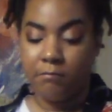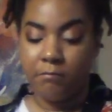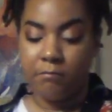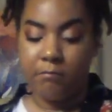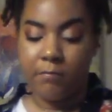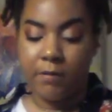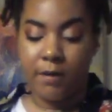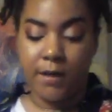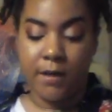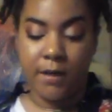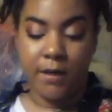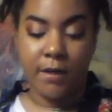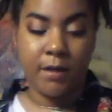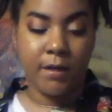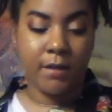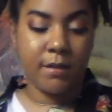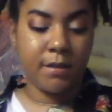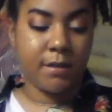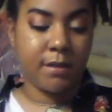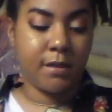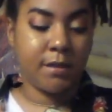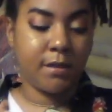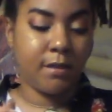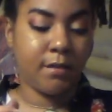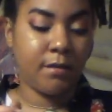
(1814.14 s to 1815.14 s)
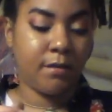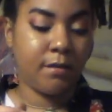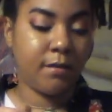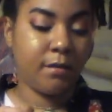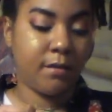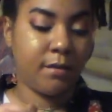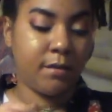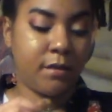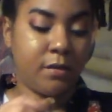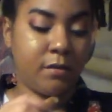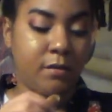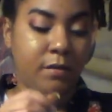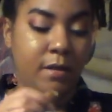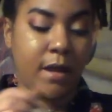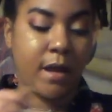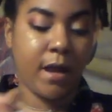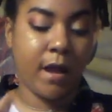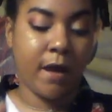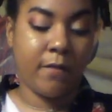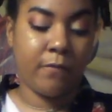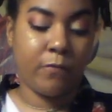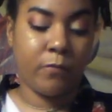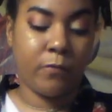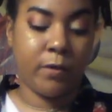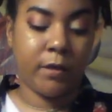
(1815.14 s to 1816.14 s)
But they
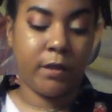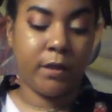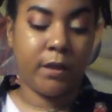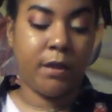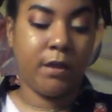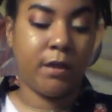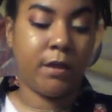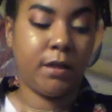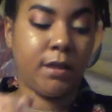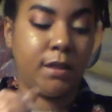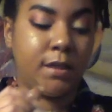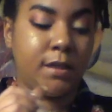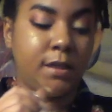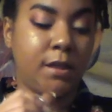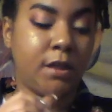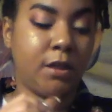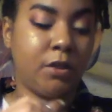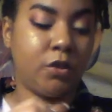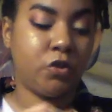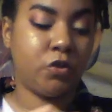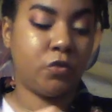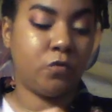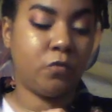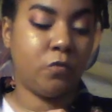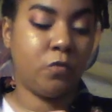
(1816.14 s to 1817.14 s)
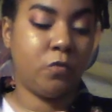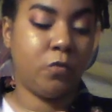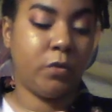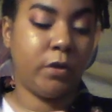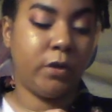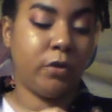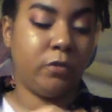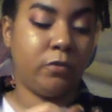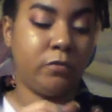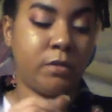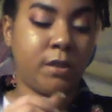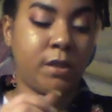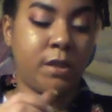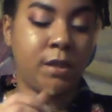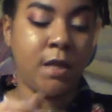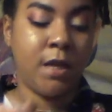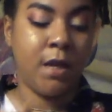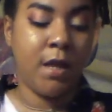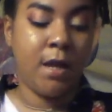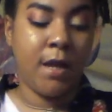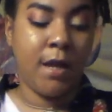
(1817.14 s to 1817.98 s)
have really good essential oils